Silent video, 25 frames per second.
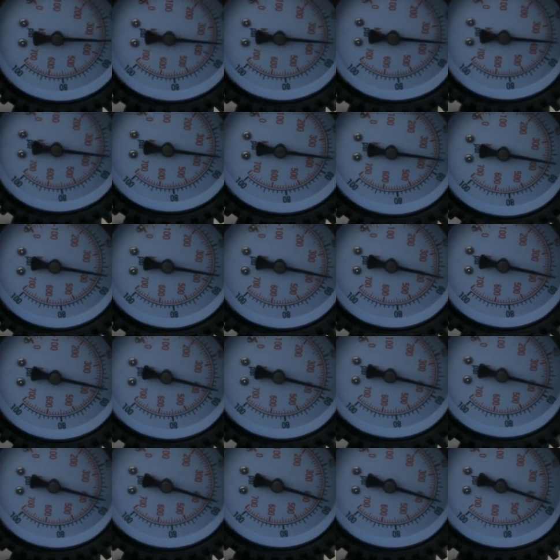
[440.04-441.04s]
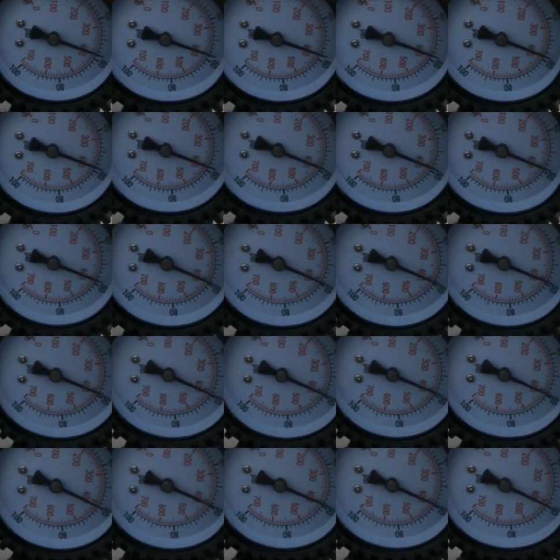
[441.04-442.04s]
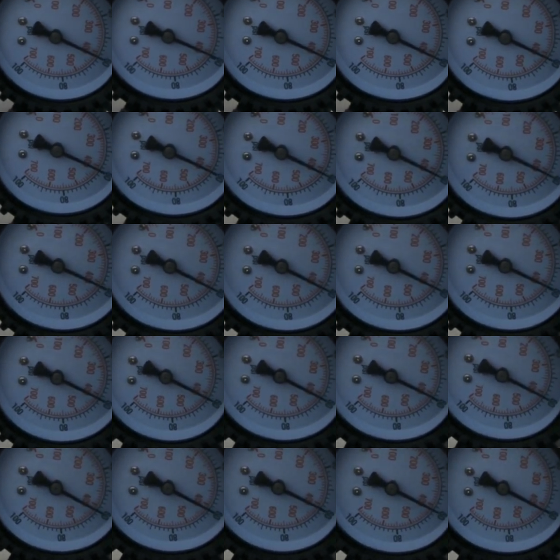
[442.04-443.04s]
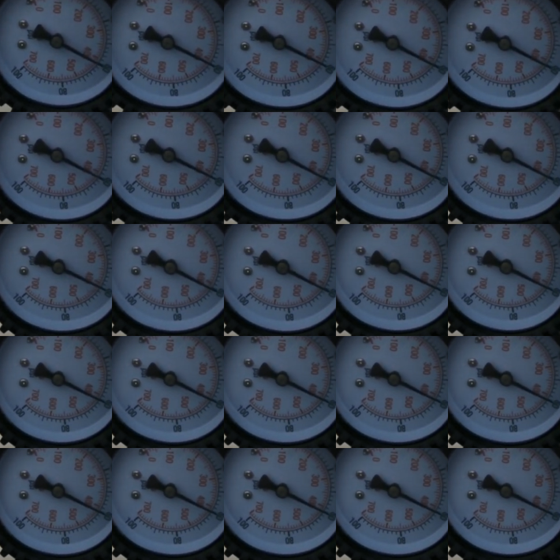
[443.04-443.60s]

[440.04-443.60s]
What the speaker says: (no one is talking)